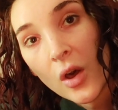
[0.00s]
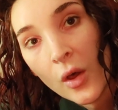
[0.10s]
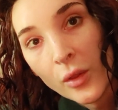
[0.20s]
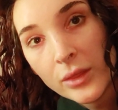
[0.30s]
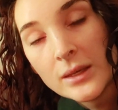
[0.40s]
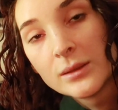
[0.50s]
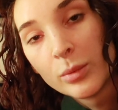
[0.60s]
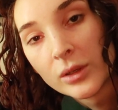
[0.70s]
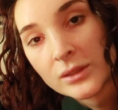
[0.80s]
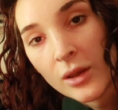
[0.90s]
all these
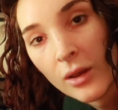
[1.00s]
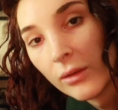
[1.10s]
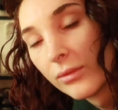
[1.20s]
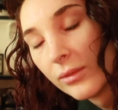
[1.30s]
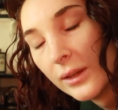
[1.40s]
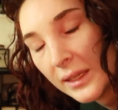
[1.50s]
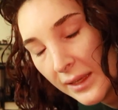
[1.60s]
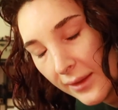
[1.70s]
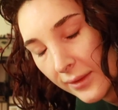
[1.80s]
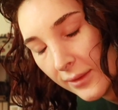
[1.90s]
books off
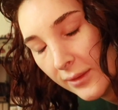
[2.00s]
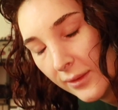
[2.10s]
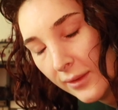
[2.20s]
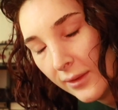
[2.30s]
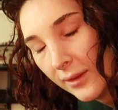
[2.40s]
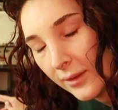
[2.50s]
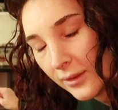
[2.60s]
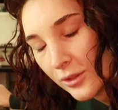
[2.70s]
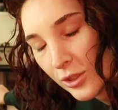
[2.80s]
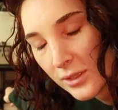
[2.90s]
again
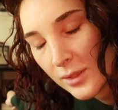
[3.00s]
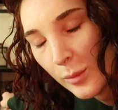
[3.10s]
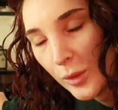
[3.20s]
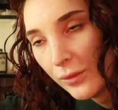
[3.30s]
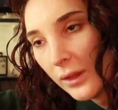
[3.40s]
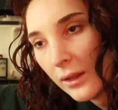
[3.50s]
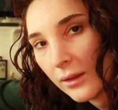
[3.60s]
just to move it